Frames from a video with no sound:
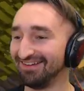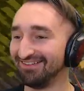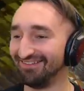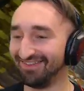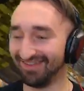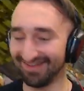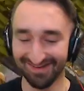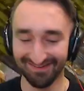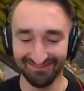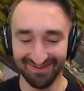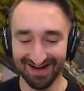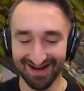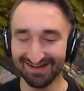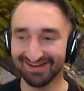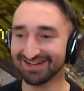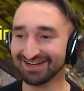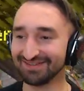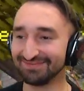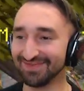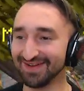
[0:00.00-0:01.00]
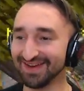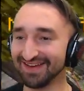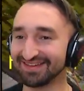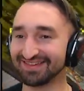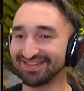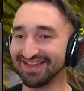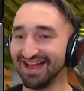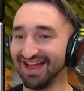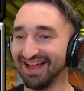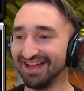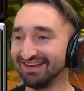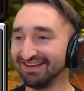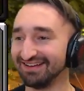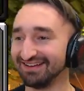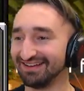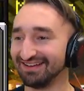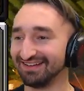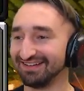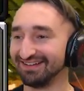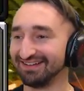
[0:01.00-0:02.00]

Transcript: I wonder where he could be, Stead.